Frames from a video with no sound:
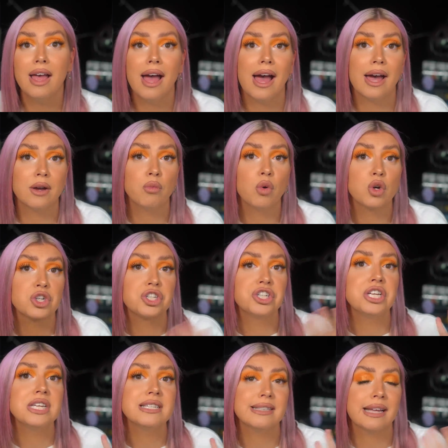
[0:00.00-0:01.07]
and what
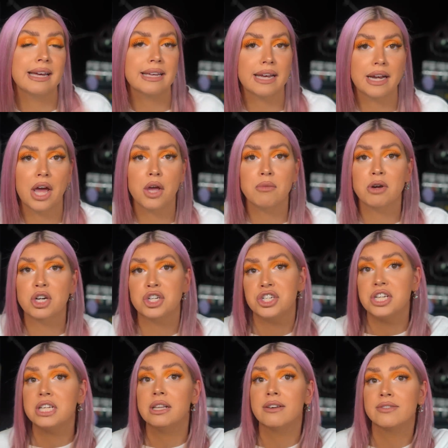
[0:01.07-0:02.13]
she's like and how much
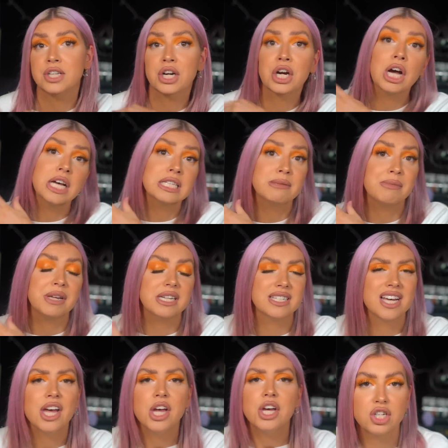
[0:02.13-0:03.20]
she loves her husband.
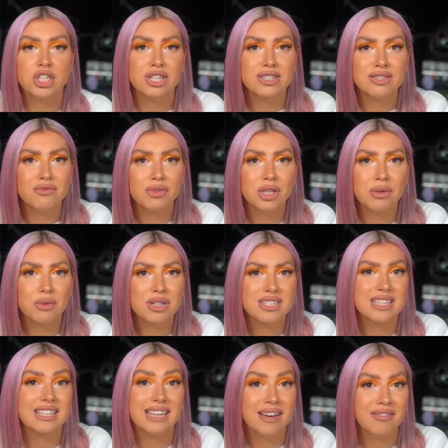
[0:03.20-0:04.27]
She doesn't really want to
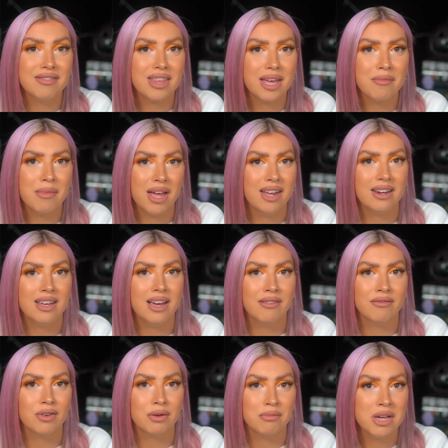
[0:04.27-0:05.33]
give them any
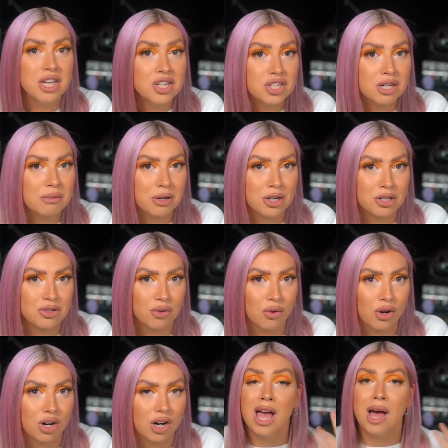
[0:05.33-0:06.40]
information about her
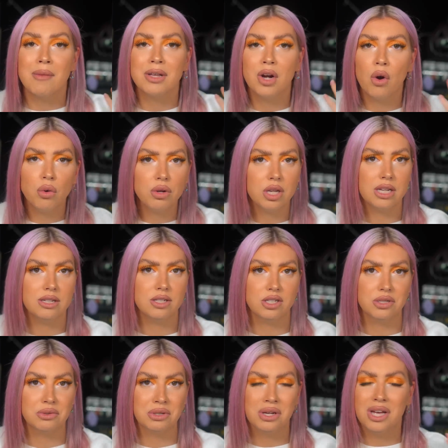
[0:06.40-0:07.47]
daughter. I mean, all you need to
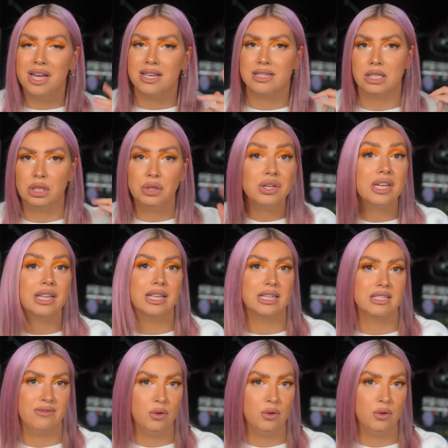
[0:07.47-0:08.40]
do is look at this